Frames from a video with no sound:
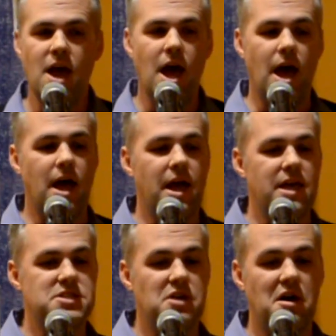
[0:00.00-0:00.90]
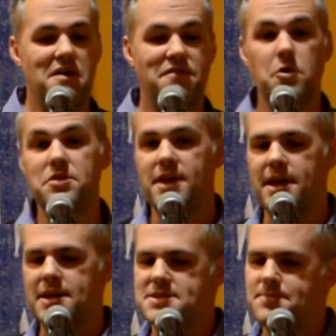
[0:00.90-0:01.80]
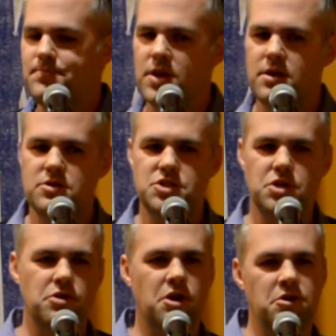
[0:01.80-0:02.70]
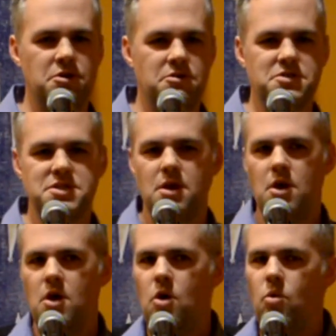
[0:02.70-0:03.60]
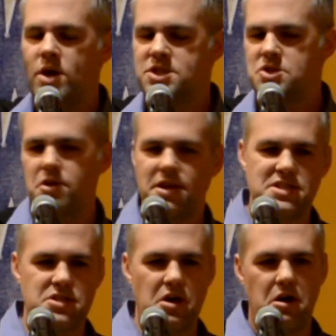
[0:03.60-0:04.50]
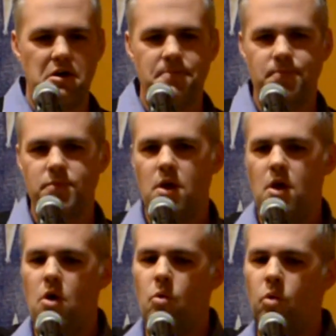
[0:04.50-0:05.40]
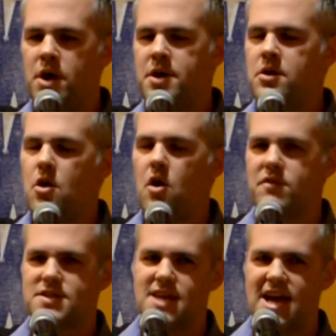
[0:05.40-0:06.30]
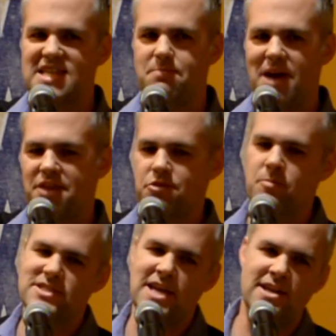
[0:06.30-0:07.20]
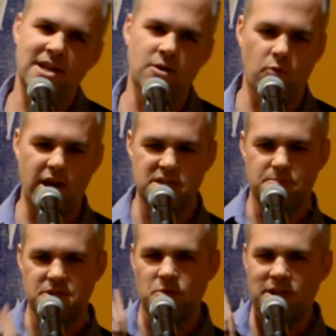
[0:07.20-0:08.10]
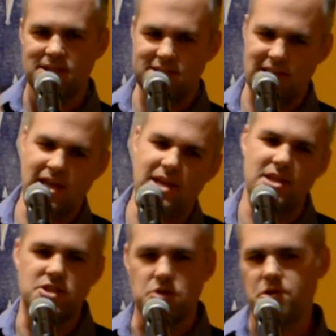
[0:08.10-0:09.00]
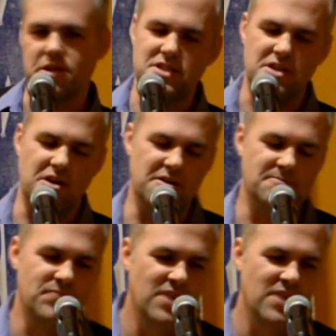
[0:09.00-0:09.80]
I saw four things two urinals, one toilet stall, one oversized bathroom attendant wedged between the sink and the toilet stall.